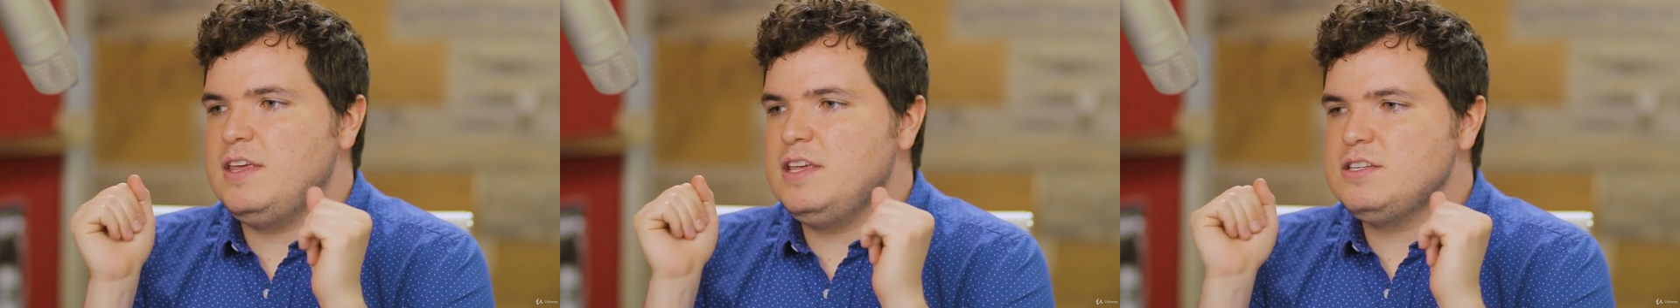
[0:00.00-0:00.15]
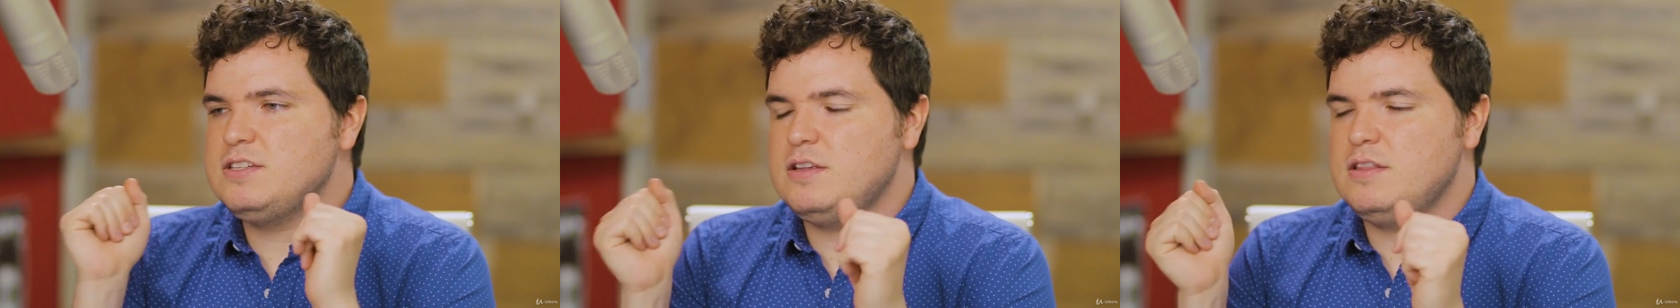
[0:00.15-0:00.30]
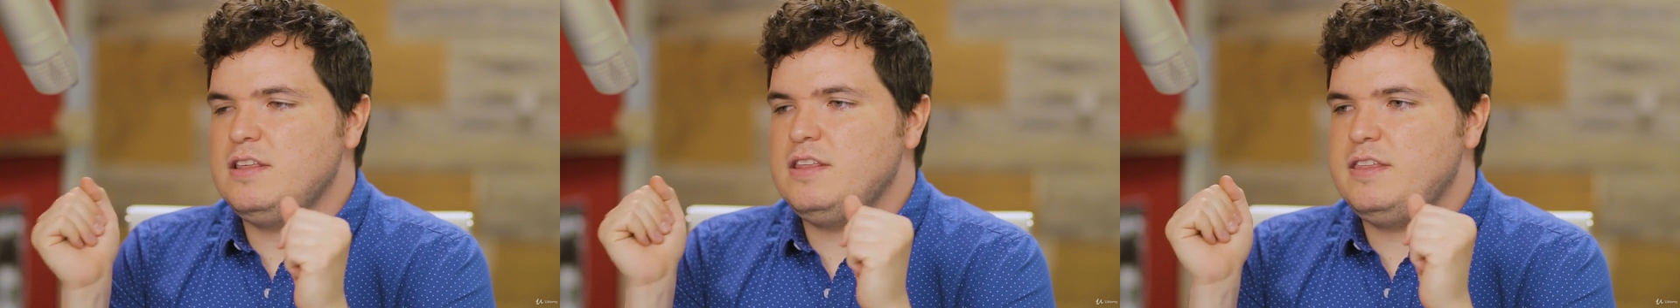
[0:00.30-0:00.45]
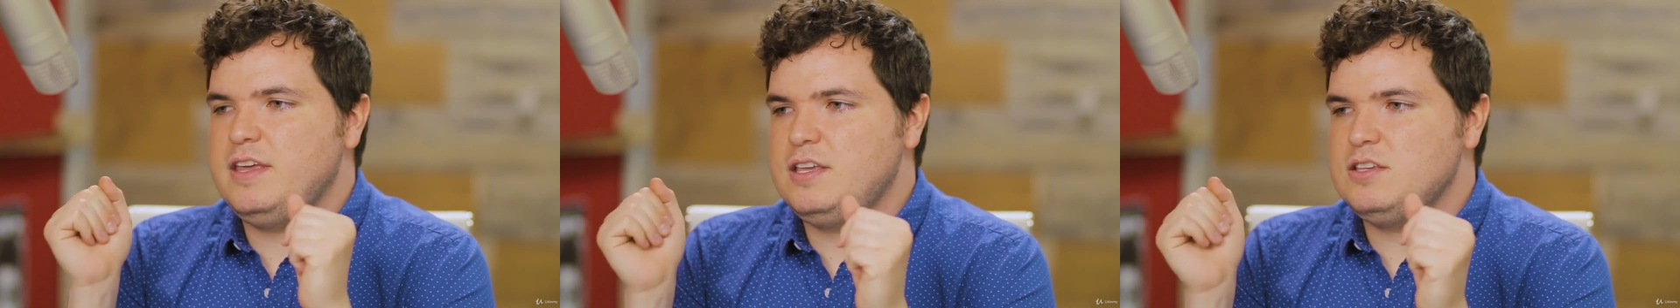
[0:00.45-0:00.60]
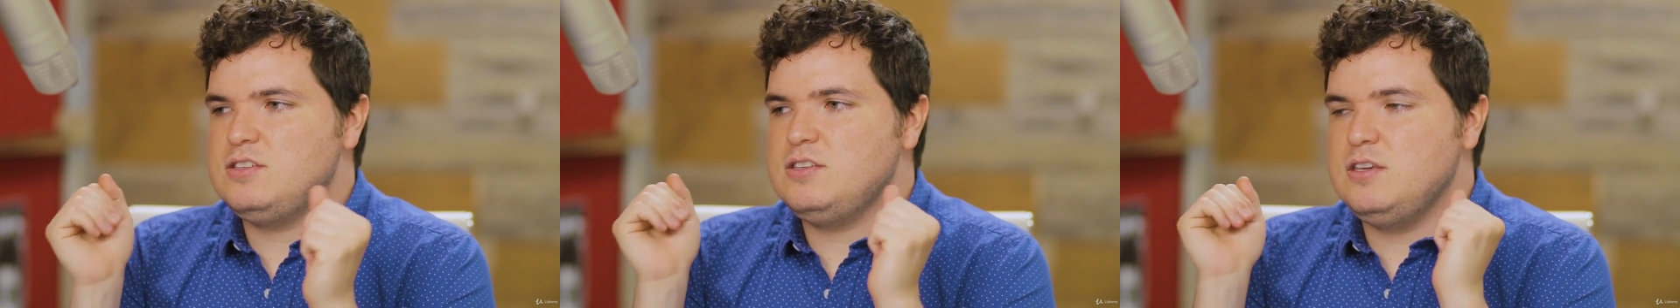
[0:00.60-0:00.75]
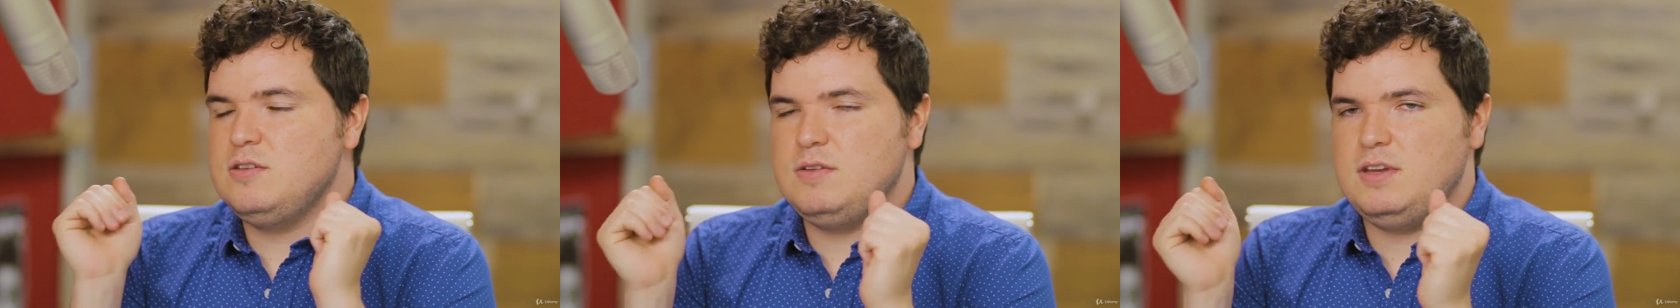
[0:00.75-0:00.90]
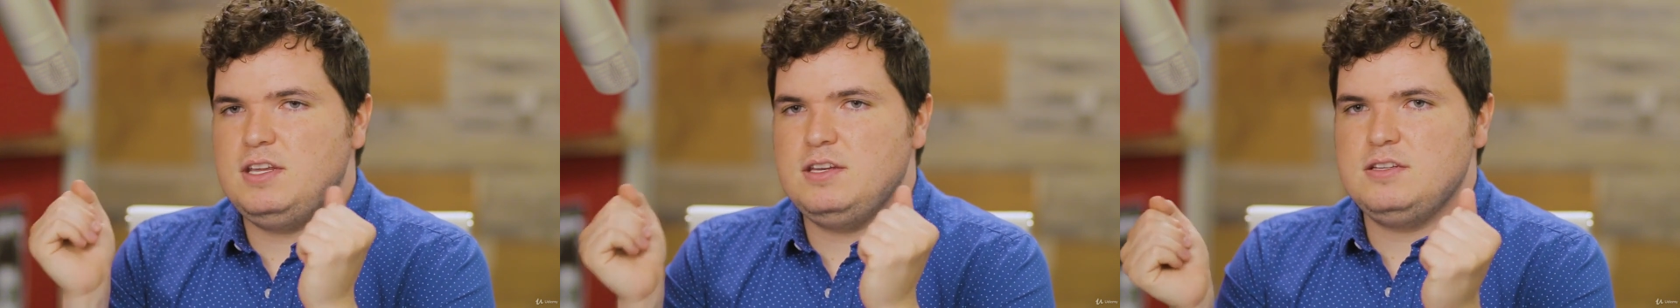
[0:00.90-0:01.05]
These are the things
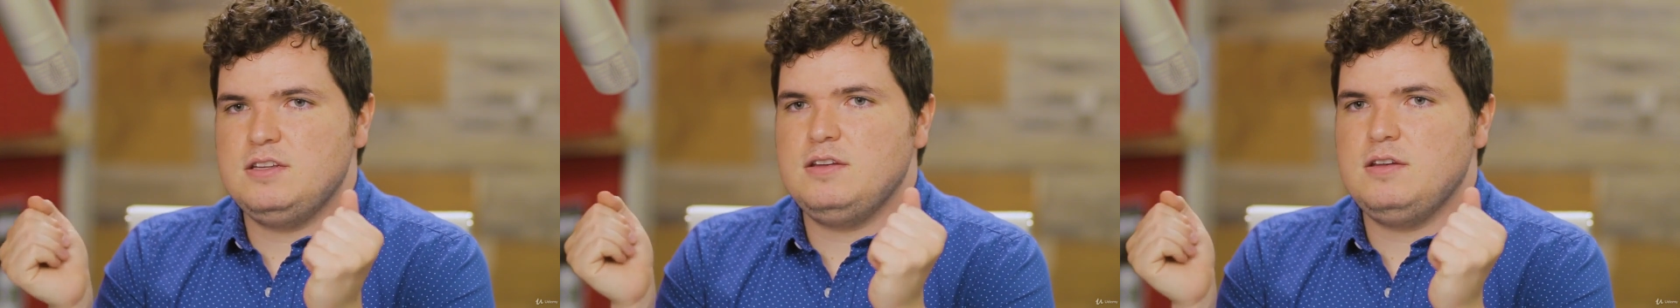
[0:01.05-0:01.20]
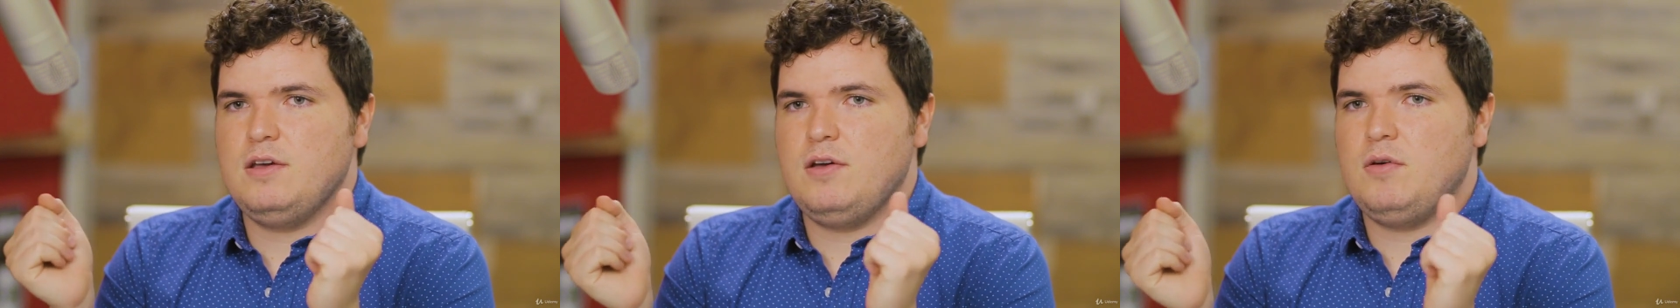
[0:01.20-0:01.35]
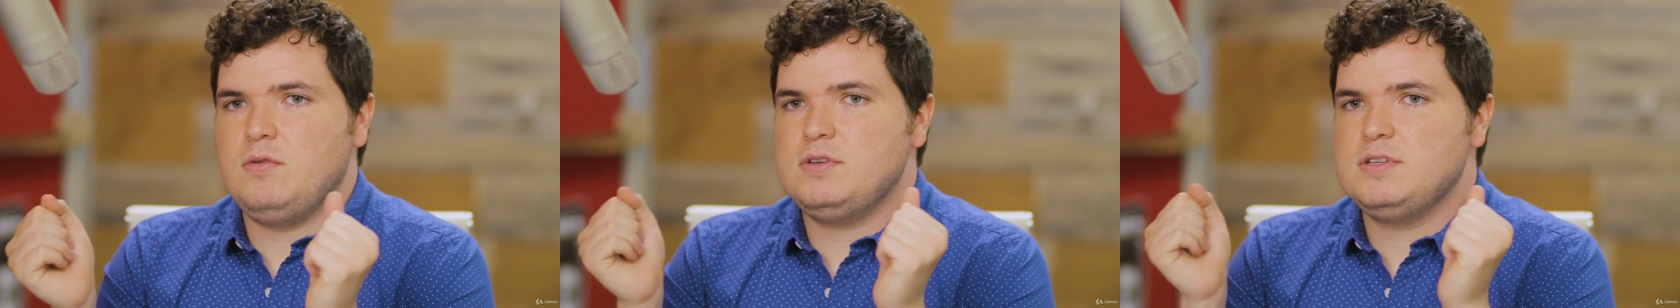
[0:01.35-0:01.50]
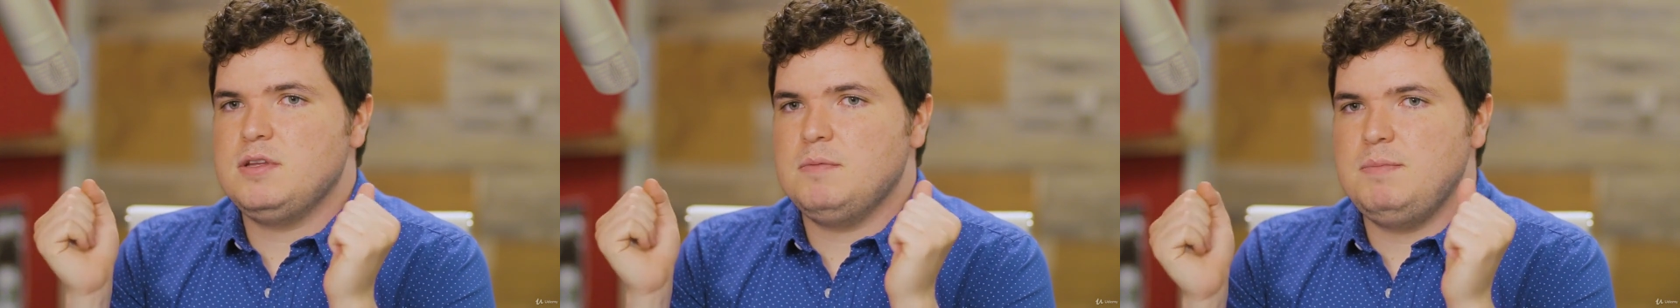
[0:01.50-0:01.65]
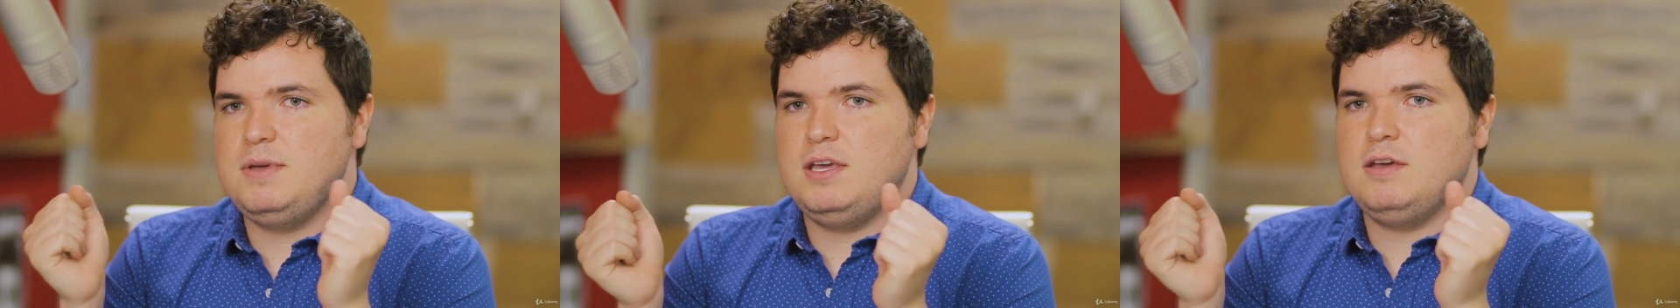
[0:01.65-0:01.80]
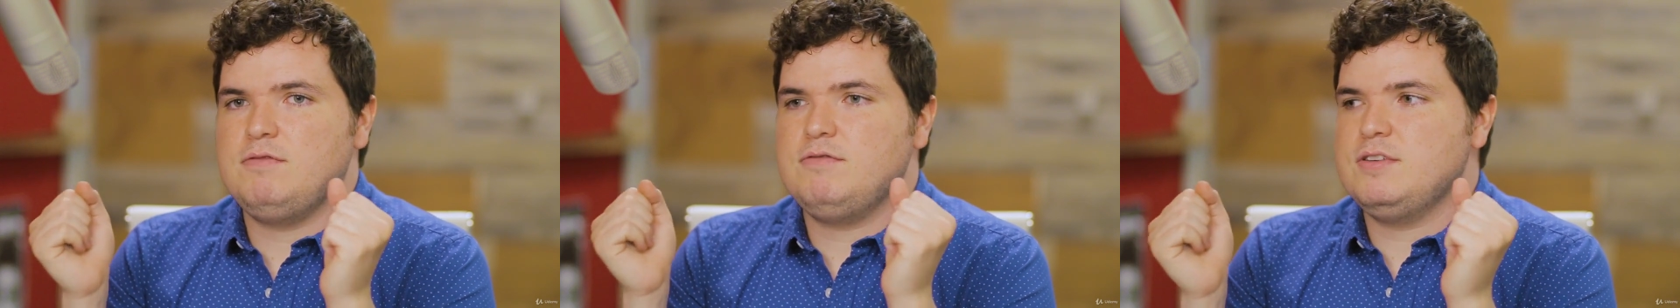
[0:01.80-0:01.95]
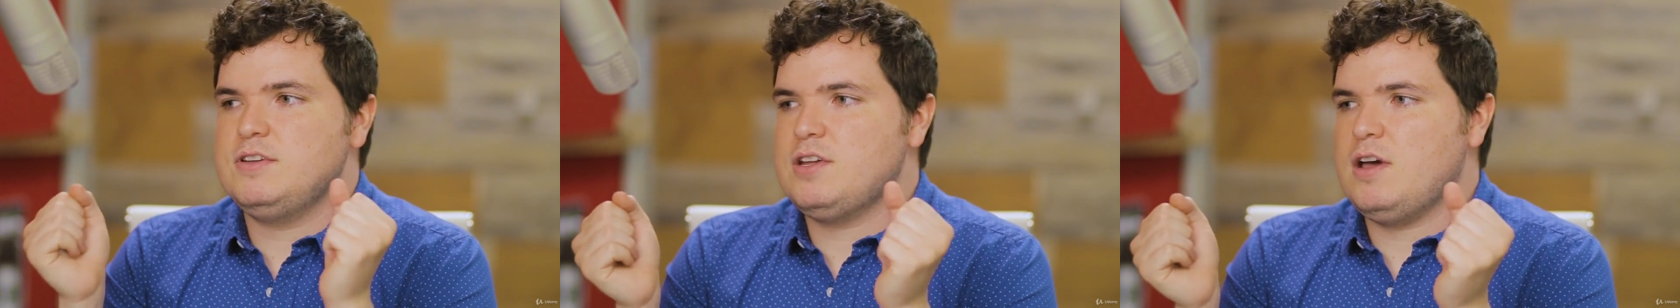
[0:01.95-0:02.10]
you need to know to
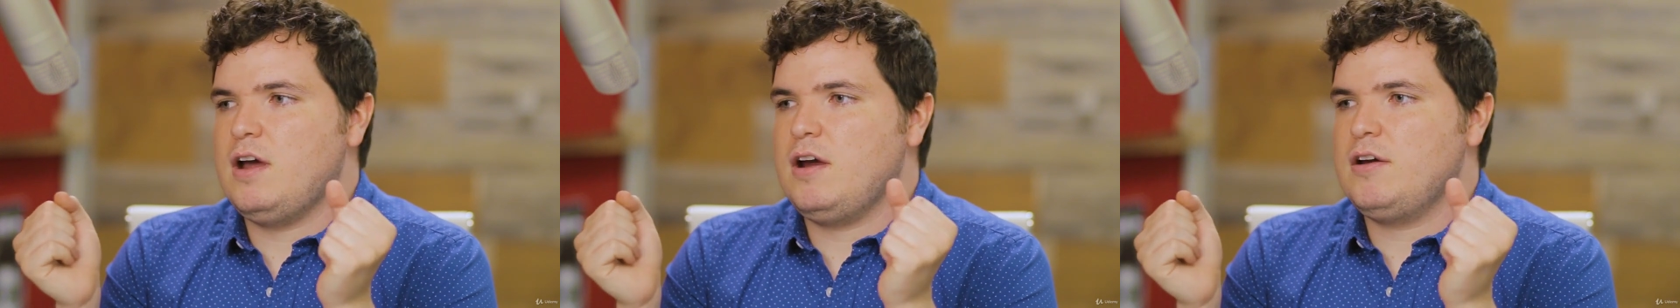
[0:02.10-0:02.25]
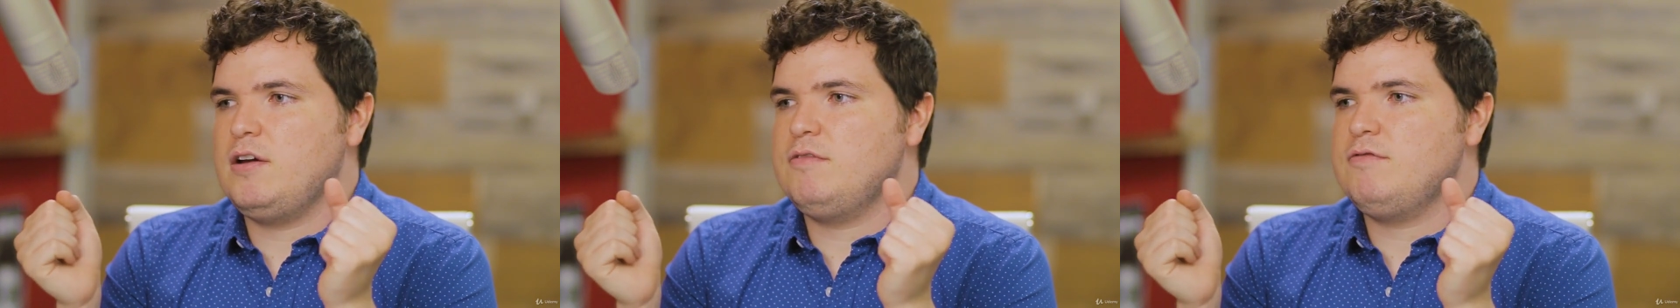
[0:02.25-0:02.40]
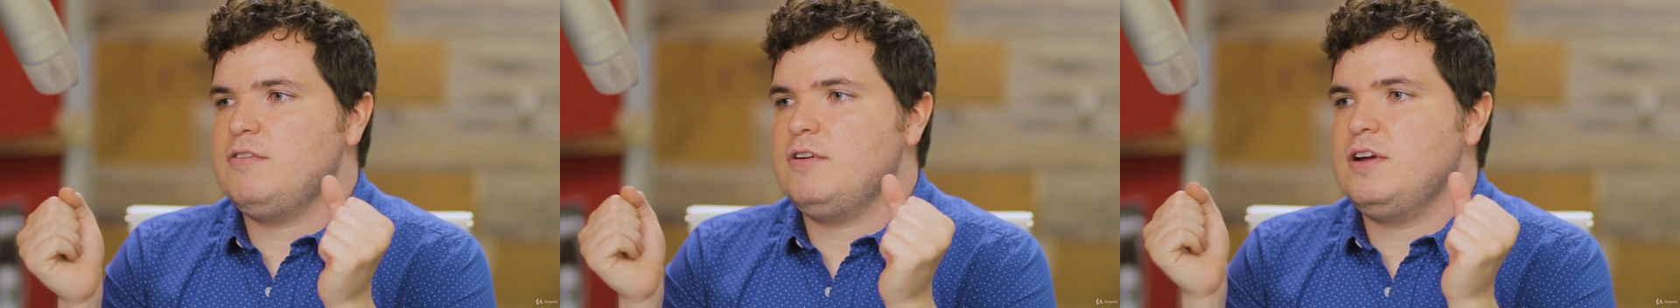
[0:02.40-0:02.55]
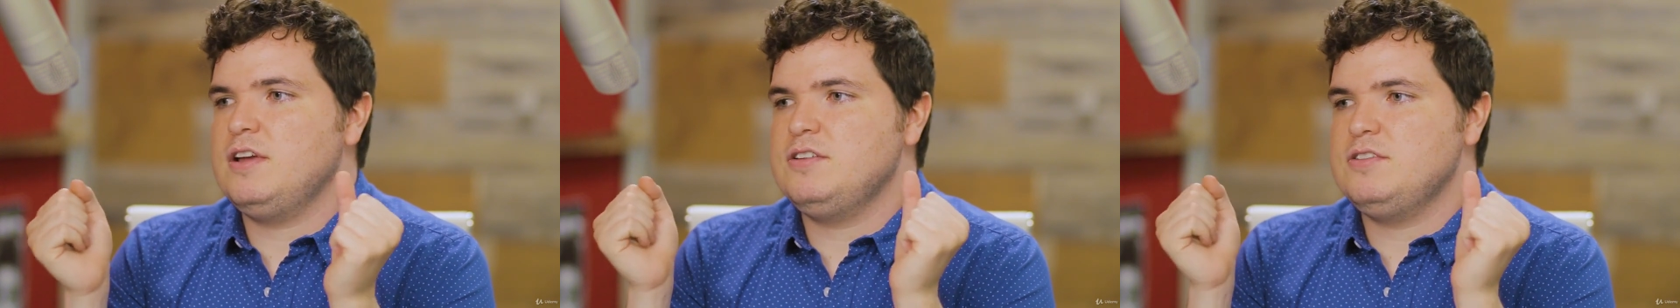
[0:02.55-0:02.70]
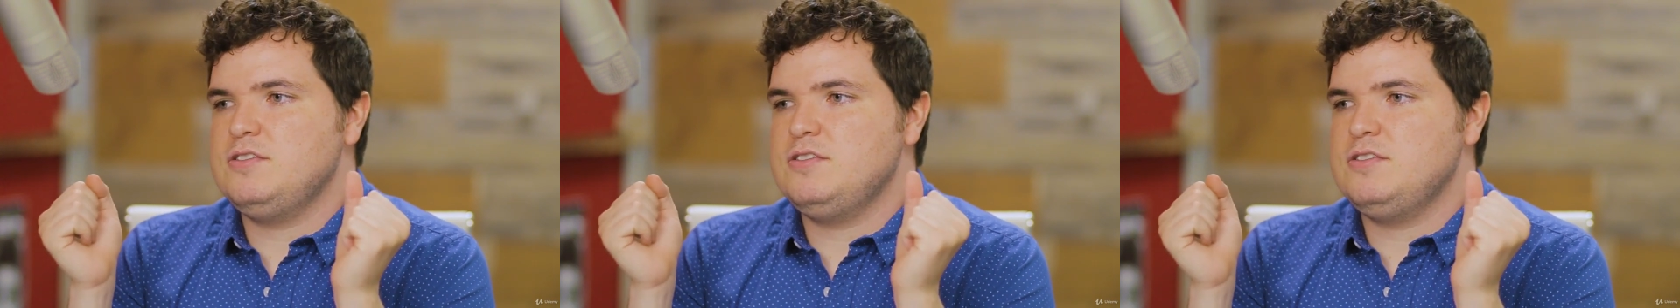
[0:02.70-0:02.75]
be a photographer